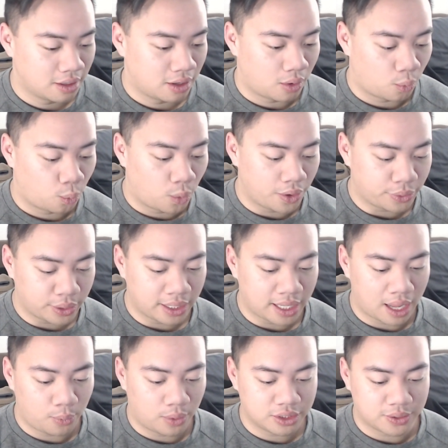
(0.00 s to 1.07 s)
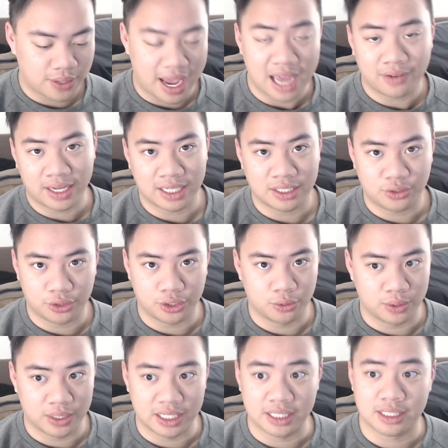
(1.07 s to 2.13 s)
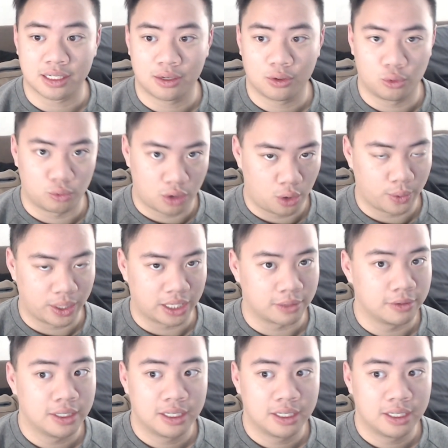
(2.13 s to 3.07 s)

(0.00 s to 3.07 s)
One thing I want to advocate to you is rowing.